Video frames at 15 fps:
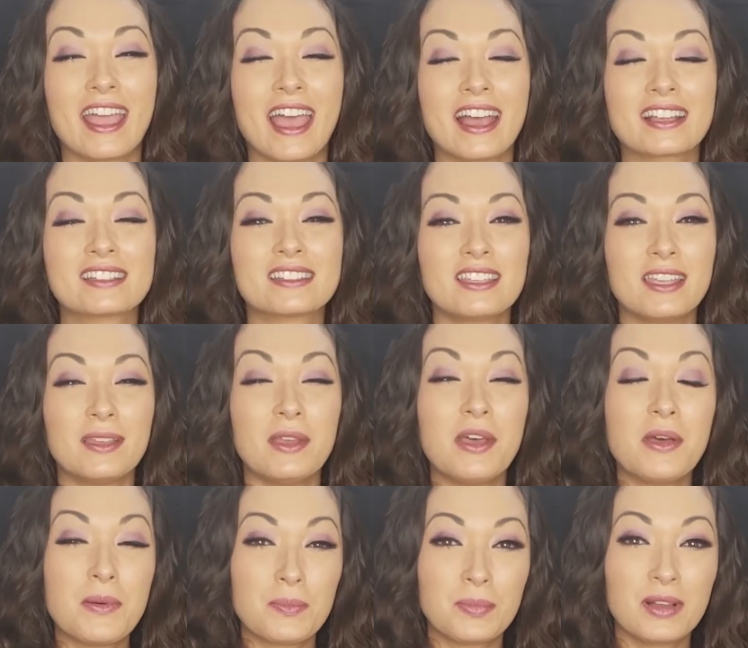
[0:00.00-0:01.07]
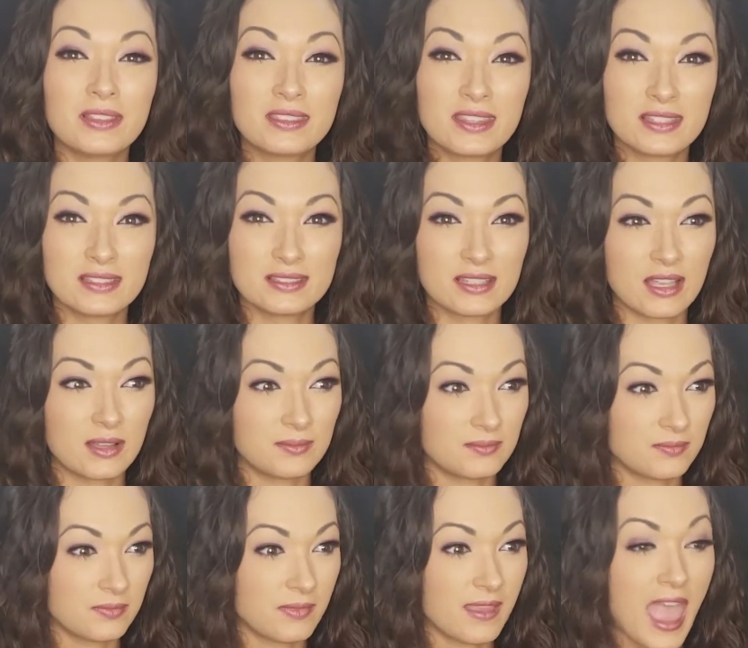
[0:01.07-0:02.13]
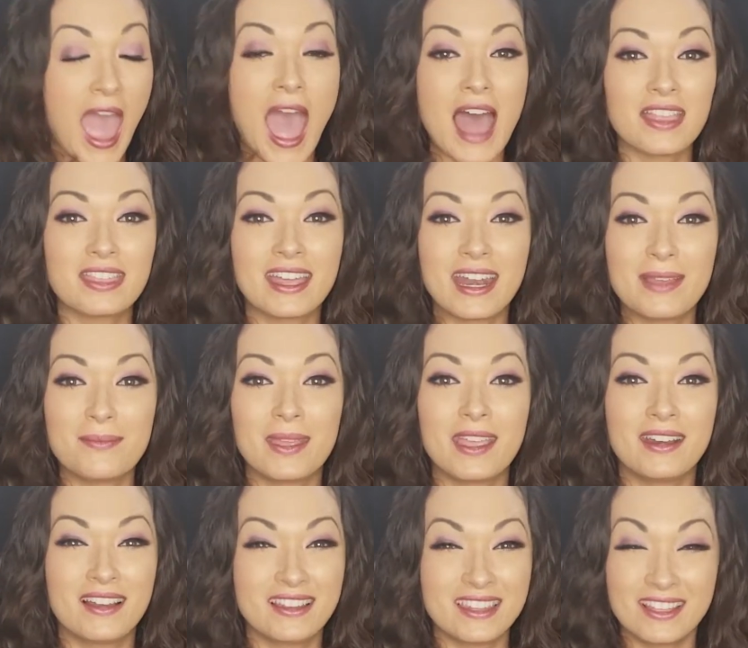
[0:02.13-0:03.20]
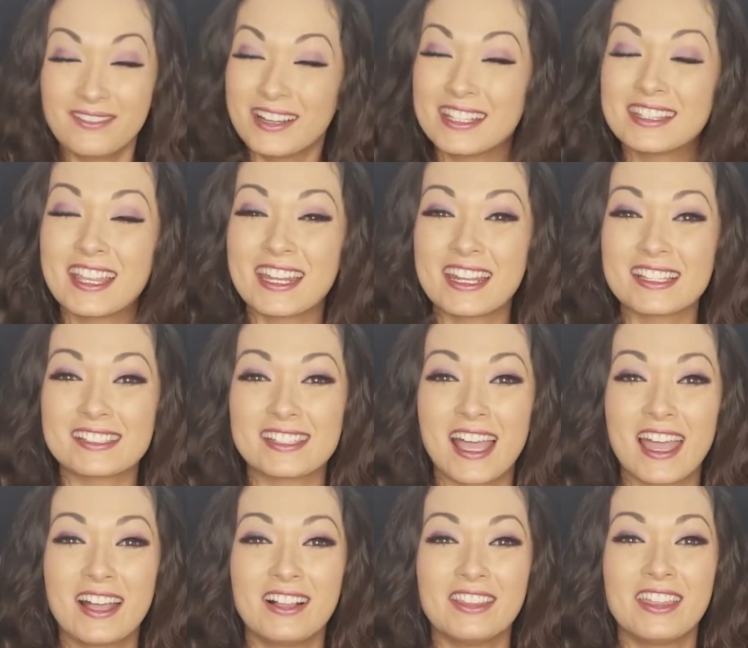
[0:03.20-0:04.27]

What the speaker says: actually put this hat that I made on the wig that I styled,